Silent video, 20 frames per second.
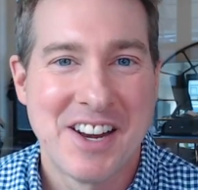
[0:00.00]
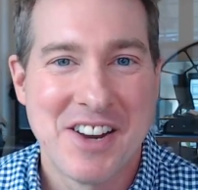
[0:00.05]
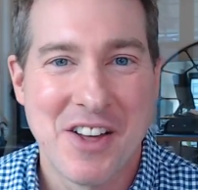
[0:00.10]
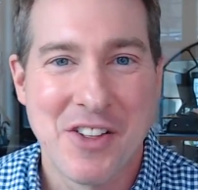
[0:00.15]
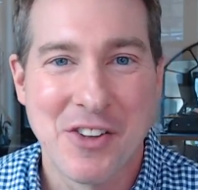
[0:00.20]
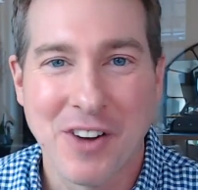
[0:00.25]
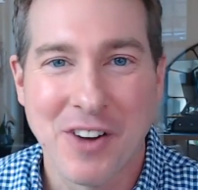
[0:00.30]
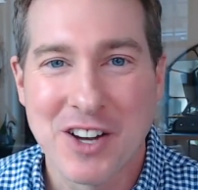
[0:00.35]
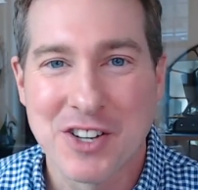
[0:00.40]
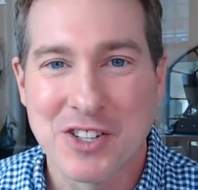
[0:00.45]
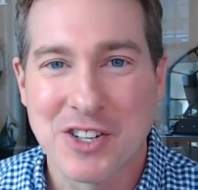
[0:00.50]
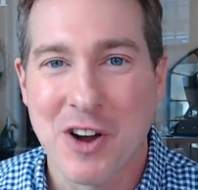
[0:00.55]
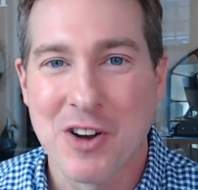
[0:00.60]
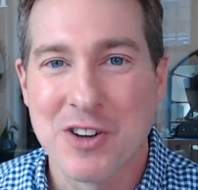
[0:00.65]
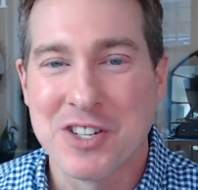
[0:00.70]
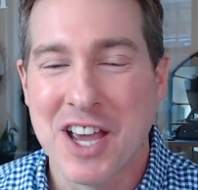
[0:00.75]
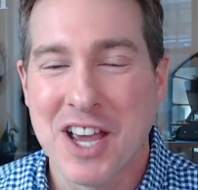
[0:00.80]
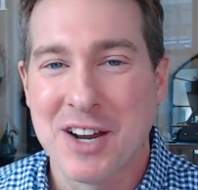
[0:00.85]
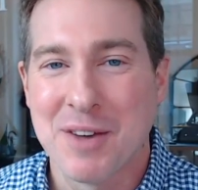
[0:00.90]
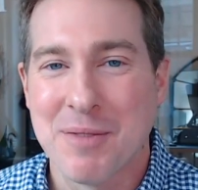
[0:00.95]
Another great
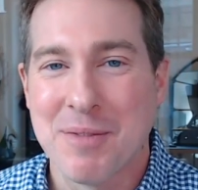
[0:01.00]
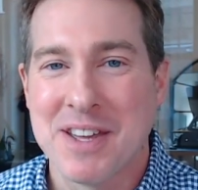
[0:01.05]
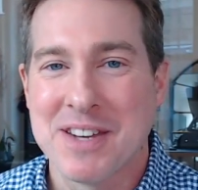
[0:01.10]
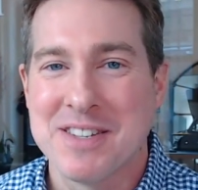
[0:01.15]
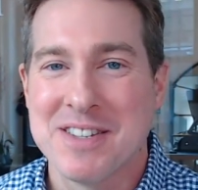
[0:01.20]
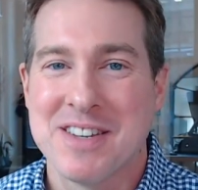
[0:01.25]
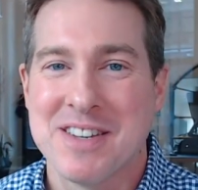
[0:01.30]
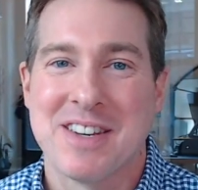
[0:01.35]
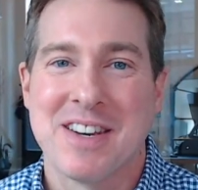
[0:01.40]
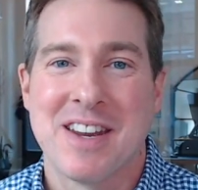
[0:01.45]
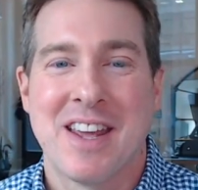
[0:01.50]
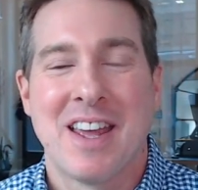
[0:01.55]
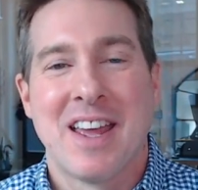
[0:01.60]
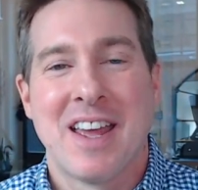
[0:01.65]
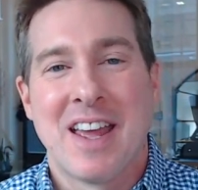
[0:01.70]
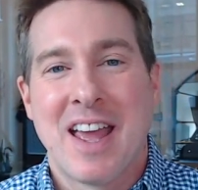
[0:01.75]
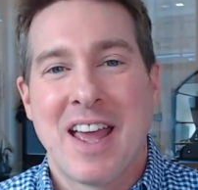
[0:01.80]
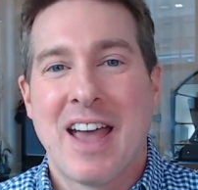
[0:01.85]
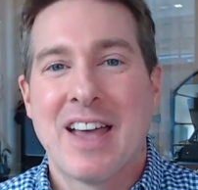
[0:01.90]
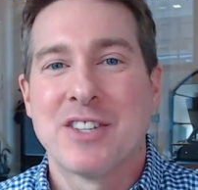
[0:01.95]
show, gentlemen.
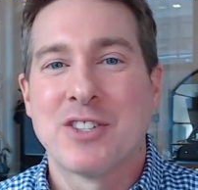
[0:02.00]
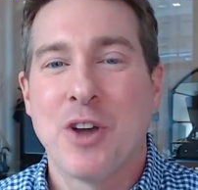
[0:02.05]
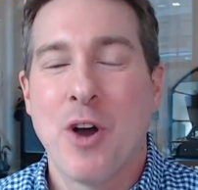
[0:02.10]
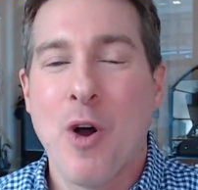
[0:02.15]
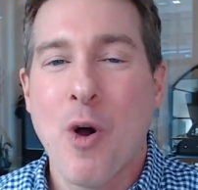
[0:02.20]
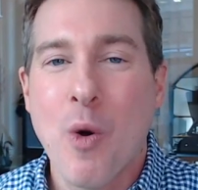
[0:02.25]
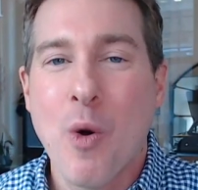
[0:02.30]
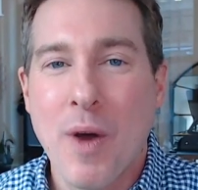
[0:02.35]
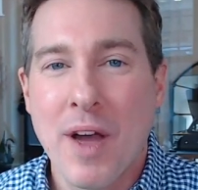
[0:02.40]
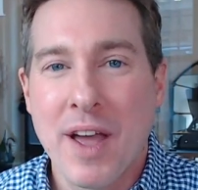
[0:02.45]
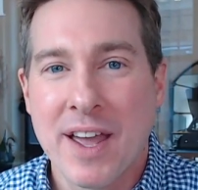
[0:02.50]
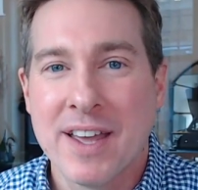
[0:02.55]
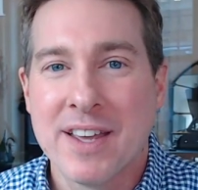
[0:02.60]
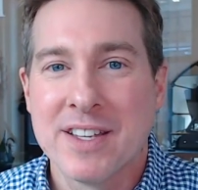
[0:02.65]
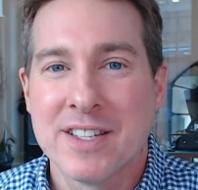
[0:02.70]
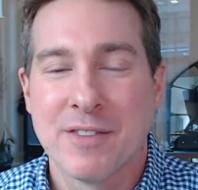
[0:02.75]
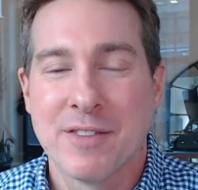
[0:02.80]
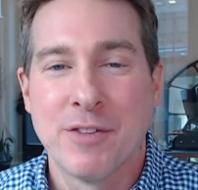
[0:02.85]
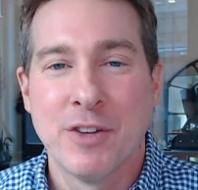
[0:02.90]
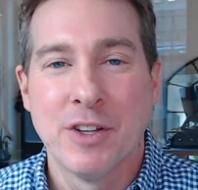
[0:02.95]
As
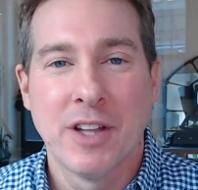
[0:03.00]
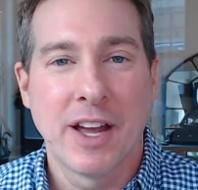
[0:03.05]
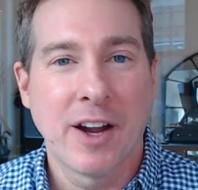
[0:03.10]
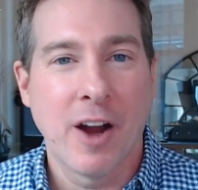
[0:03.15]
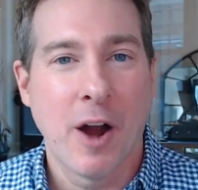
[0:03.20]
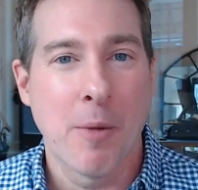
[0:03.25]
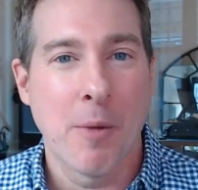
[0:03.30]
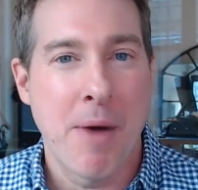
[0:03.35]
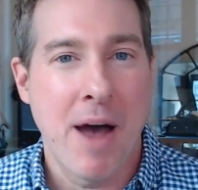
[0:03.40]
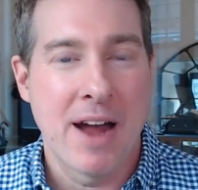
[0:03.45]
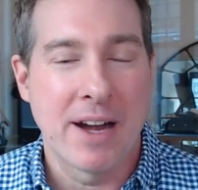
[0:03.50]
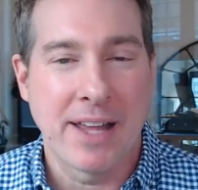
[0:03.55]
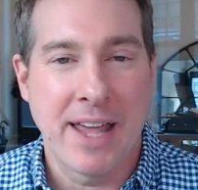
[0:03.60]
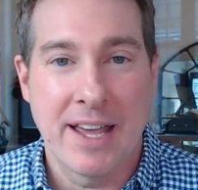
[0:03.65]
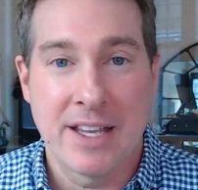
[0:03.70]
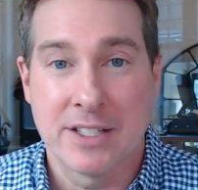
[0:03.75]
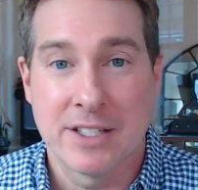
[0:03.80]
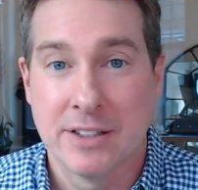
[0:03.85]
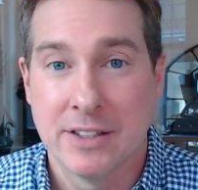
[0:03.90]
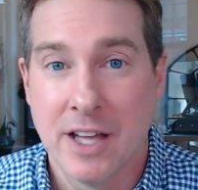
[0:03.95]
always, if you like our
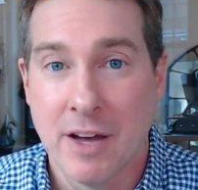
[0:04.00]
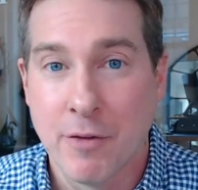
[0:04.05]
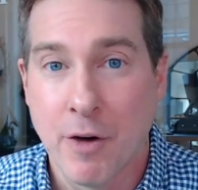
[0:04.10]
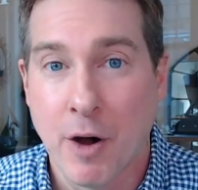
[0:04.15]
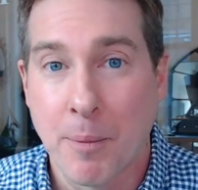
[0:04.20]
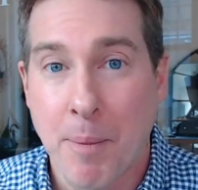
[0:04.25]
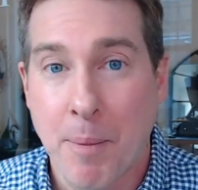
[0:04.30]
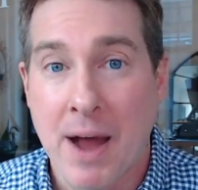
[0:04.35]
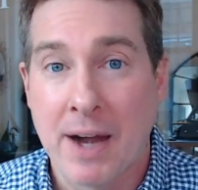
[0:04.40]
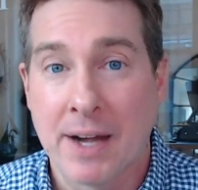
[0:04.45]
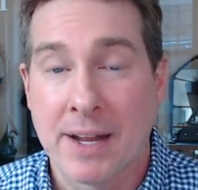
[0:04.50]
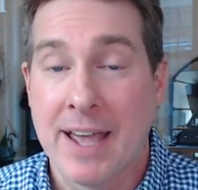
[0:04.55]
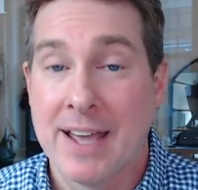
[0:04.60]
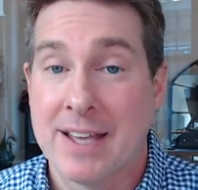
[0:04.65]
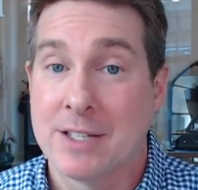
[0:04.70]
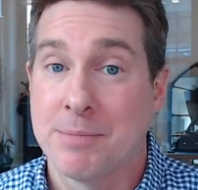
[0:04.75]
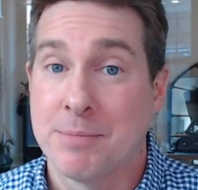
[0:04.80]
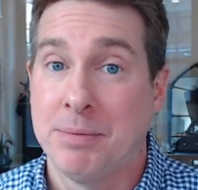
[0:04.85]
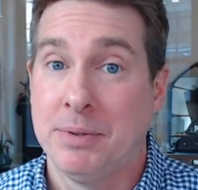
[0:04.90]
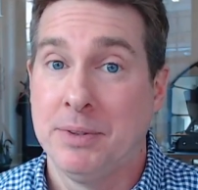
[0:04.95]
podcast, love our
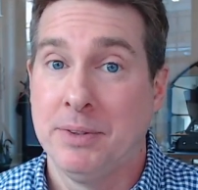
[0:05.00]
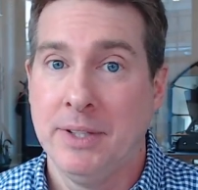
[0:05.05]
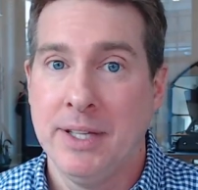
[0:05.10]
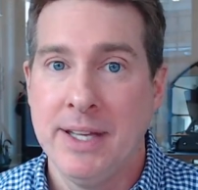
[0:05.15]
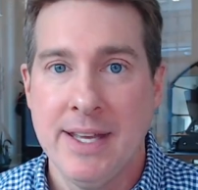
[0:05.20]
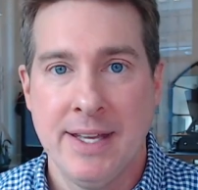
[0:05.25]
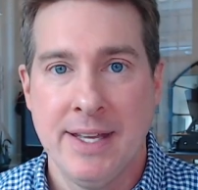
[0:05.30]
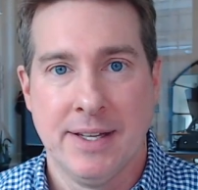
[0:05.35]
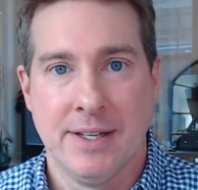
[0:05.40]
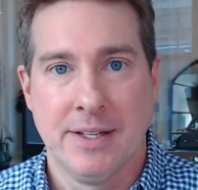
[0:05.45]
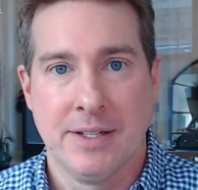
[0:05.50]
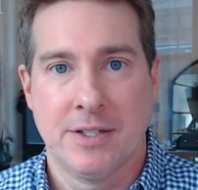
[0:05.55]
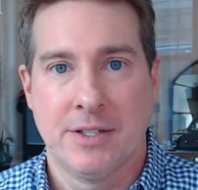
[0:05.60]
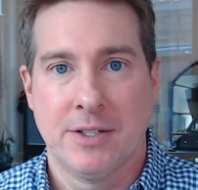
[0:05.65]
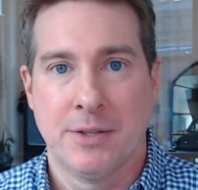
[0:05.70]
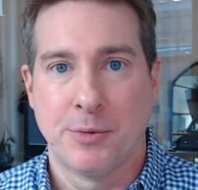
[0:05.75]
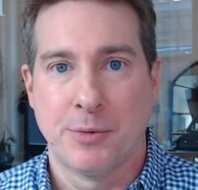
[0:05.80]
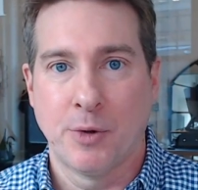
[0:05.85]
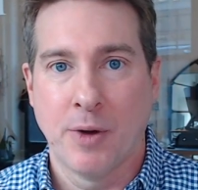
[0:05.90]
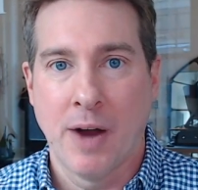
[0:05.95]
podcast, please
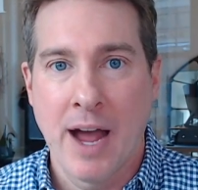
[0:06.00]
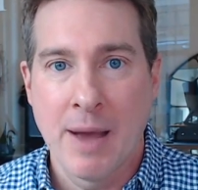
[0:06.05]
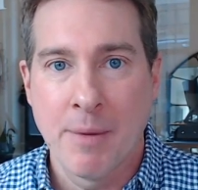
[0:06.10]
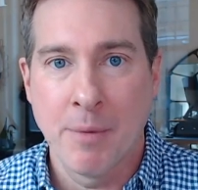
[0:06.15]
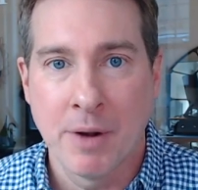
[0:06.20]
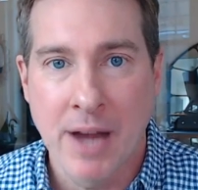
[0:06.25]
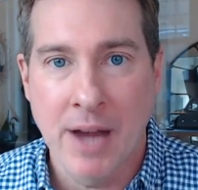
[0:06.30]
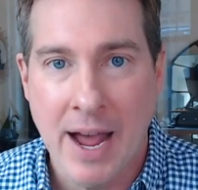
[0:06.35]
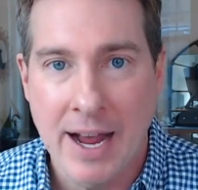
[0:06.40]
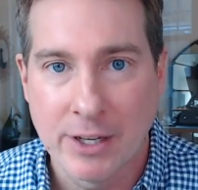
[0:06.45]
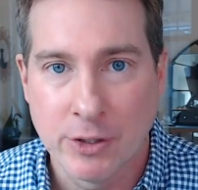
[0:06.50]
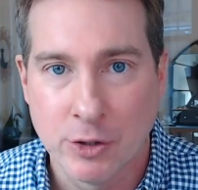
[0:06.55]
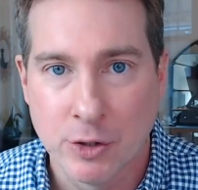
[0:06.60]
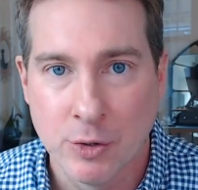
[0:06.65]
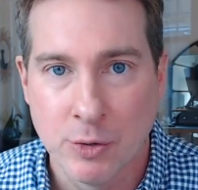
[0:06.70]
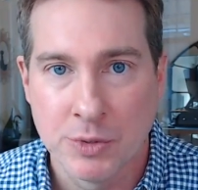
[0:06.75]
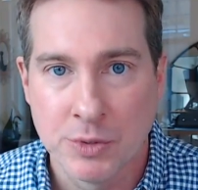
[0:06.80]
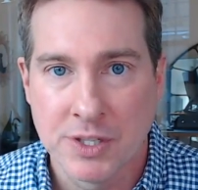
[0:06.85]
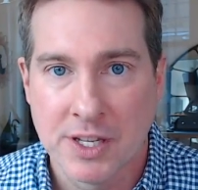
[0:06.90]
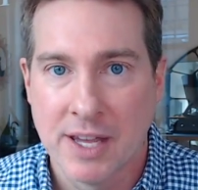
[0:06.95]
subscribe on
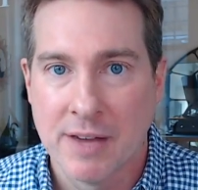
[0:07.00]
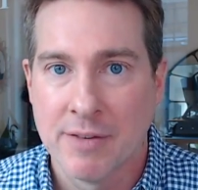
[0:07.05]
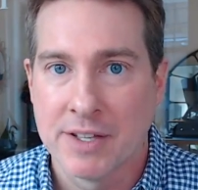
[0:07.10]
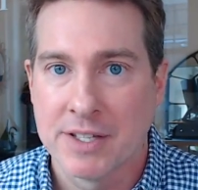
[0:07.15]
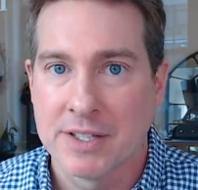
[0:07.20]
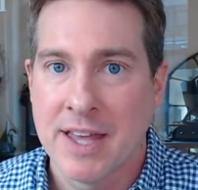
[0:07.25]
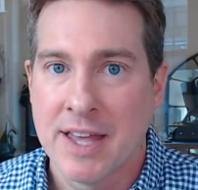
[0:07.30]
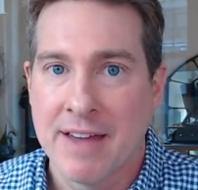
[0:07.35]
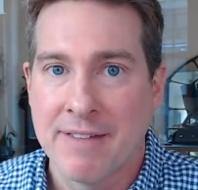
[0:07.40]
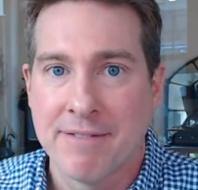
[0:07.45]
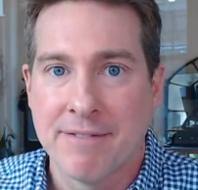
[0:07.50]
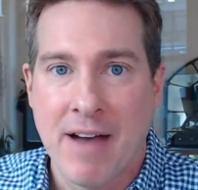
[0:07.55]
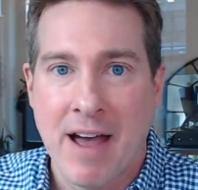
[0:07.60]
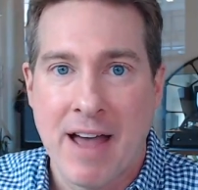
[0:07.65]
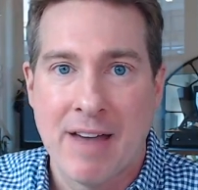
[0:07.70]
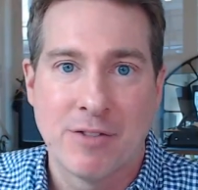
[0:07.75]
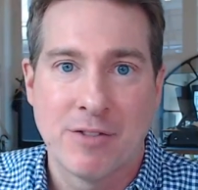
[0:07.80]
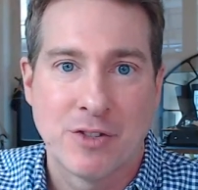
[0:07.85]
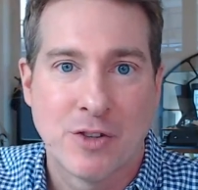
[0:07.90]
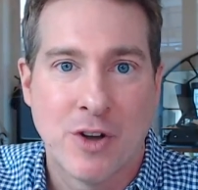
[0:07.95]
iTunes, give us that
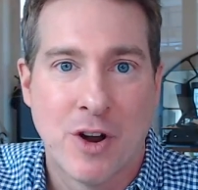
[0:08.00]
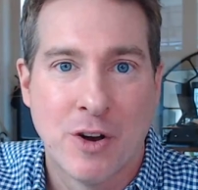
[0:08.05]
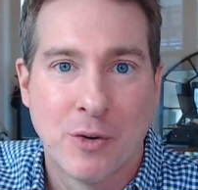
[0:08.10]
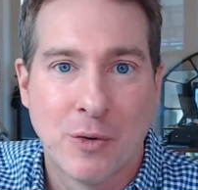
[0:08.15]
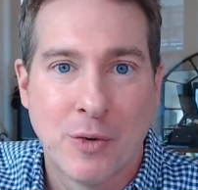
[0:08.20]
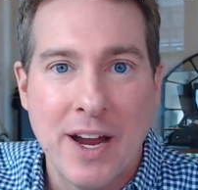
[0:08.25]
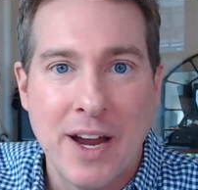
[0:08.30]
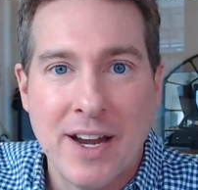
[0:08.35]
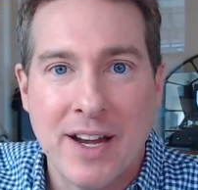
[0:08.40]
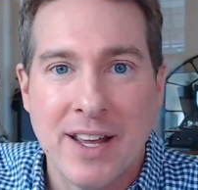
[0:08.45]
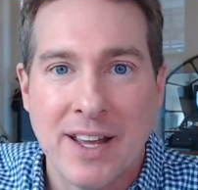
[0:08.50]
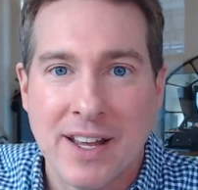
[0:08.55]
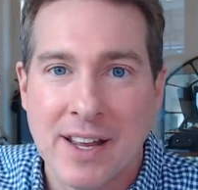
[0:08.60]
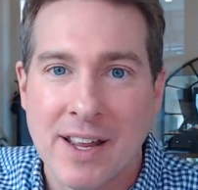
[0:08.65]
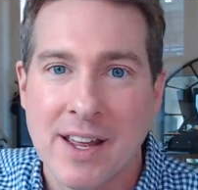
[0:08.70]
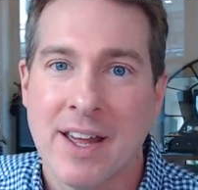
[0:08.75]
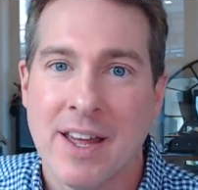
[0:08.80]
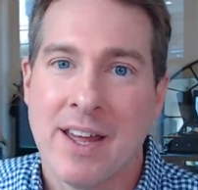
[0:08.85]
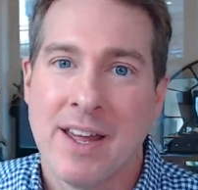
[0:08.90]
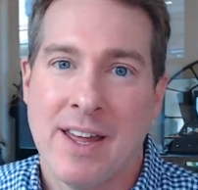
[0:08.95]
5-star rating,